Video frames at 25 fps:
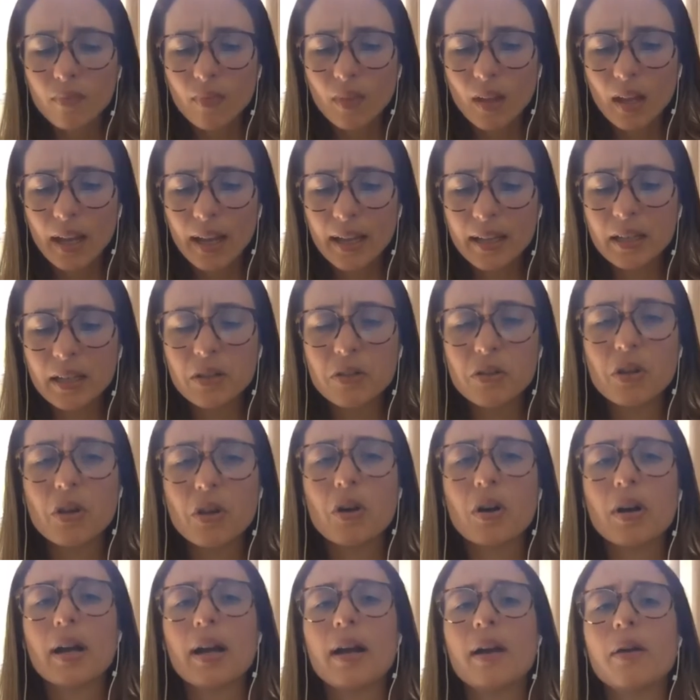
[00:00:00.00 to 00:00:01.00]
in
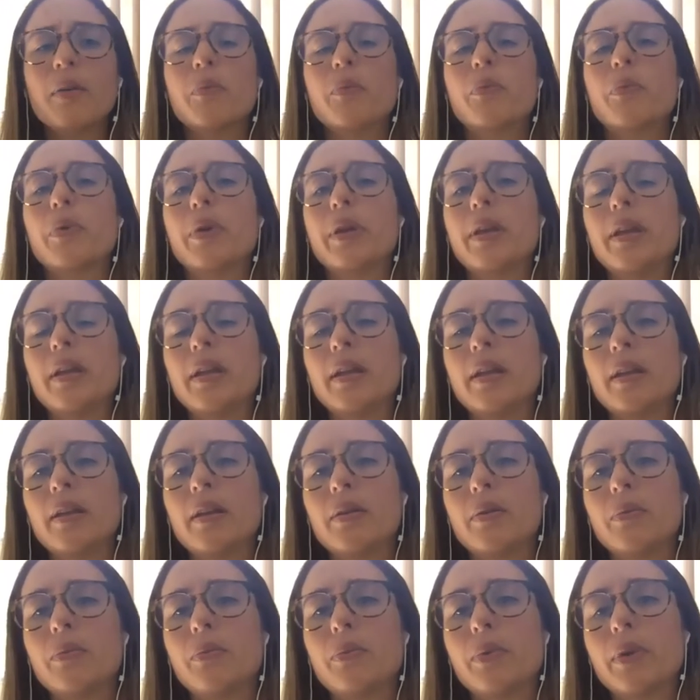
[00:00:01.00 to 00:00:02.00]
yoga, we
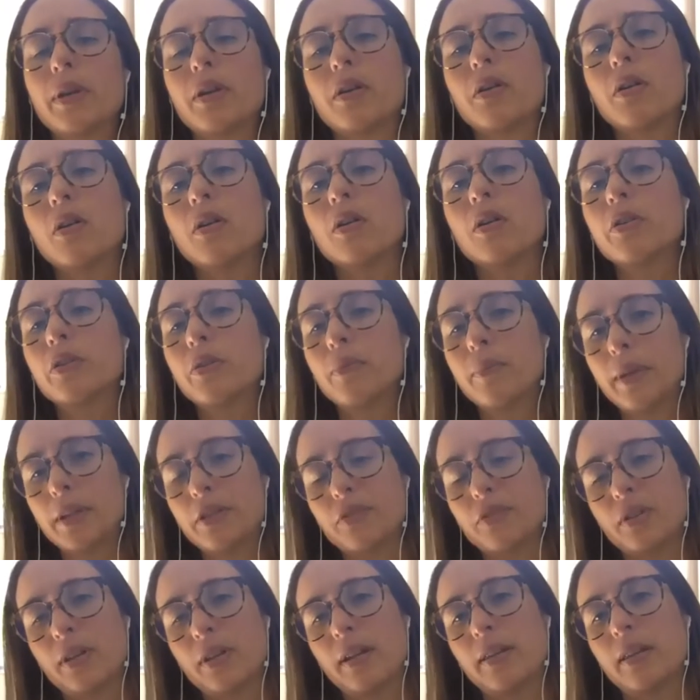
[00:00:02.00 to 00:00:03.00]
call, you
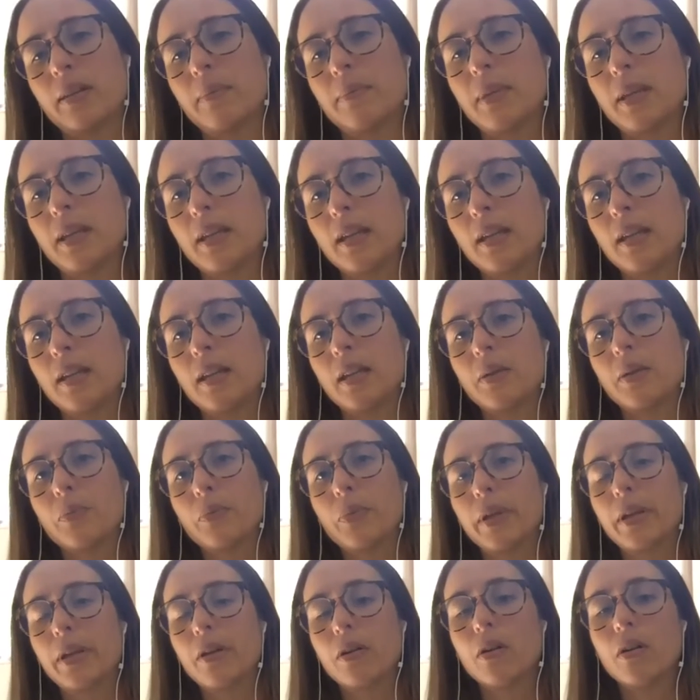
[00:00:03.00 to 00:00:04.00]
mentioned at the beginning,
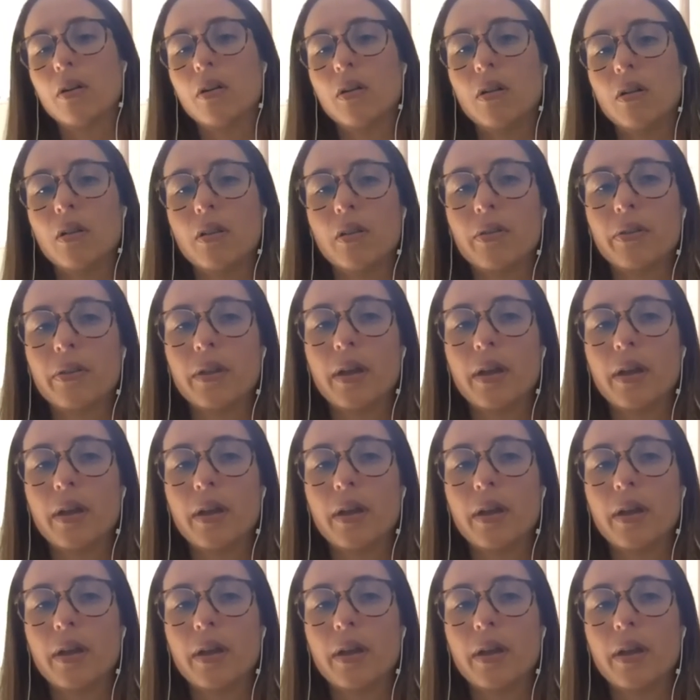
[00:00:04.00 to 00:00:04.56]
we call